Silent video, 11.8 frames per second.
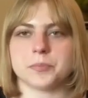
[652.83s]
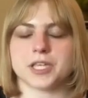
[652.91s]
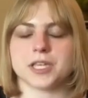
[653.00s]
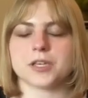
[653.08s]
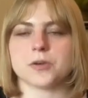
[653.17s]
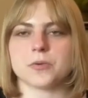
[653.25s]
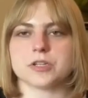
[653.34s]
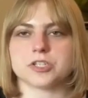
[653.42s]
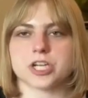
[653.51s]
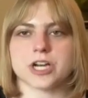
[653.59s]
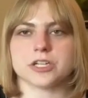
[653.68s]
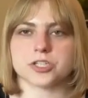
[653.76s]
picking a
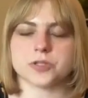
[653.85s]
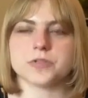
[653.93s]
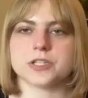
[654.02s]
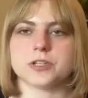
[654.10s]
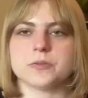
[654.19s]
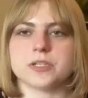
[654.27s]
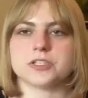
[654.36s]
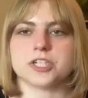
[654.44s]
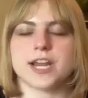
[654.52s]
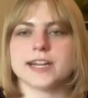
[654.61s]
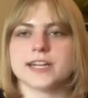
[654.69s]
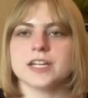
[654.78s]
wheelchair and choosing a
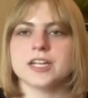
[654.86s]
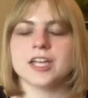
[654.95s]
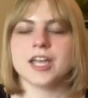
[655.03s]
wheelchair.